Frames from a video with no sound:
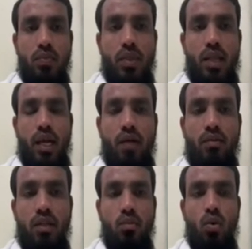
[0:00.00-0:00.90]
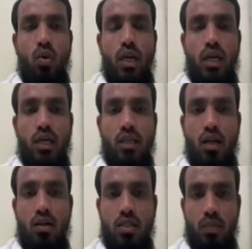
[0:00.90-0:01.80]
they are having the more
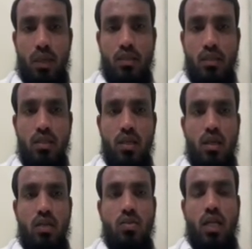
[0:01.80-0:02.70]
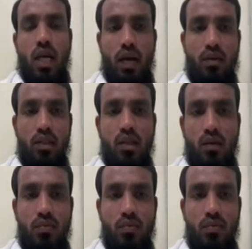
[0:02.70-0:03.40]
intracellular spaces, so they are having the